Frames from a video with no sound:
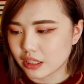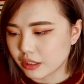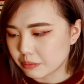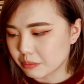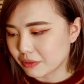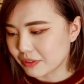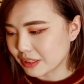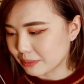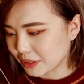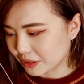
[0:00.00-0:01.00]
in
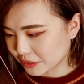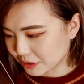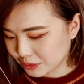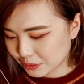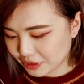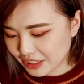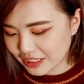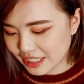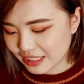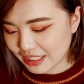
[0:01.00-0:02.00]
Professor McGonagall's green,
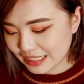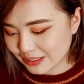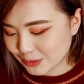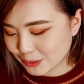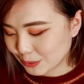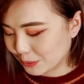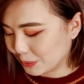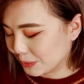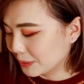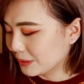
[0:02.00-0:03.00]
and that's so
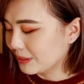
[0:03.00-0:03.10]
cool.